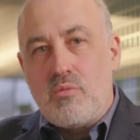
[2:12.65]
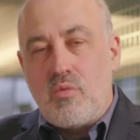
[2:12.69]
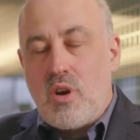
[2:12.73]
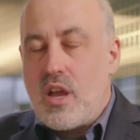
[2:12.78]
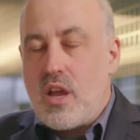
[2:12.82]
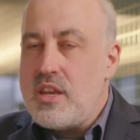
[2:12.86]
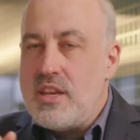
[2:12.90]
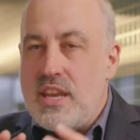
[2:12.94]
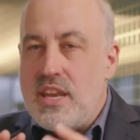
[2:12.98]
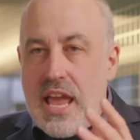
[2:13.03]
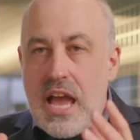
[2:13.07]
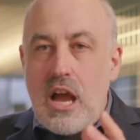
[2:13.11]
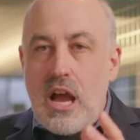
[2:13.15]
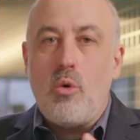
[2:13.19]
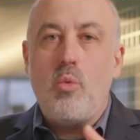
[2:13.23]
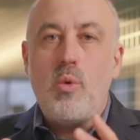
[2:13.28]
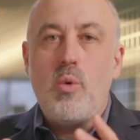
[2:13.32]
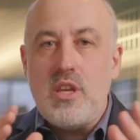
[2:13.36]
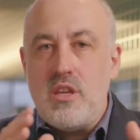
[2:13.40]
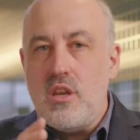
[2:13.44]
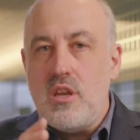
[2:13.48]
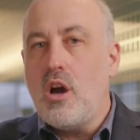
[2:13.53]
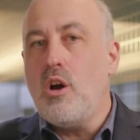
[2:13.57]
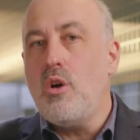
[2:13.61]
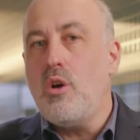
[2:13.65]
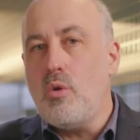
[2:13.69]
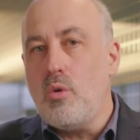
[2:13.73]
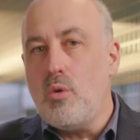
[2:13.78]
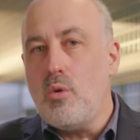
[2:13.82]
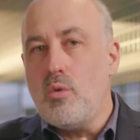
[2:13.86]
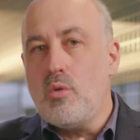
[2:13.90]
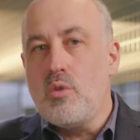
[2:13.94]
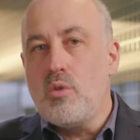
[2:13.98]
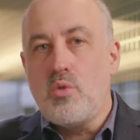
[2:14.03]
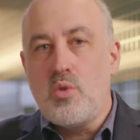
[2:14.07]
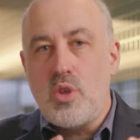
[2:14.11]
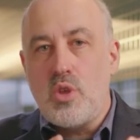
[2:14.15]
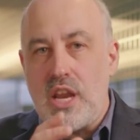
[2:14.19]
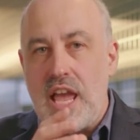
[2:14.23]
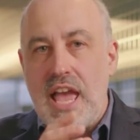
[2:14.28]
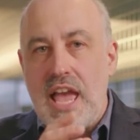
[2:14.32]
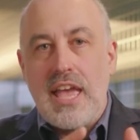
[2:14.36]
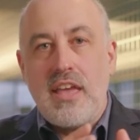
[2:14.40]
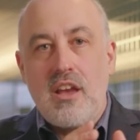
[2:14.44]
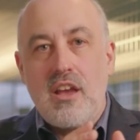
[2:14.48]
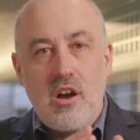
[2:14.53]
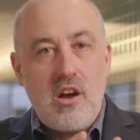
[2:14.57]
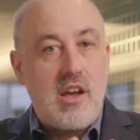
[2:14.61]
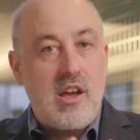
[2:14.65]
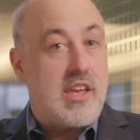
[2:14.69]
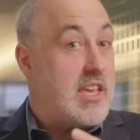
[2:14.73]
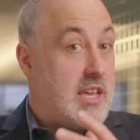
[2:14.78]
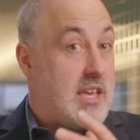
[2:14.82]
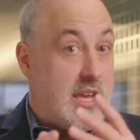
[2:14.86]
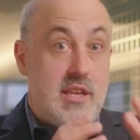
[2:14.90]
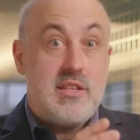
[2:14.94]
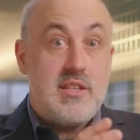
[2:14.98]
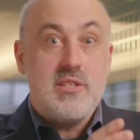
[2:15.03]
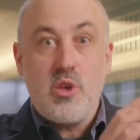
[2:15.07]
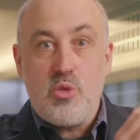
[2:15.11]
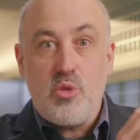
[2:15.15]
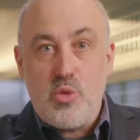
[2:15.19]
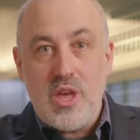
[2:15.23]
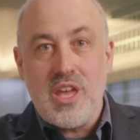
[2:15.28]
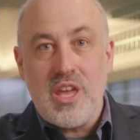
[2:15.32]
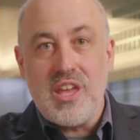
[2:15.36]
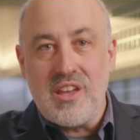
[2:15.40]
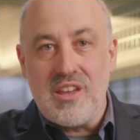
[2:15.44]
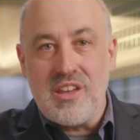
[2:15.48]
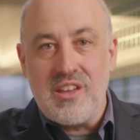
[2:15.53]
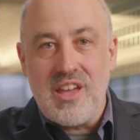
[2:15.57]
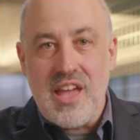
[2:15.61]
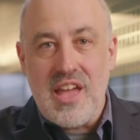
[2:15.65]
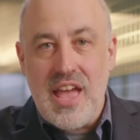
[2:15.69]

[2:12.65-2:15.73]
Right now we know that AI is a thing.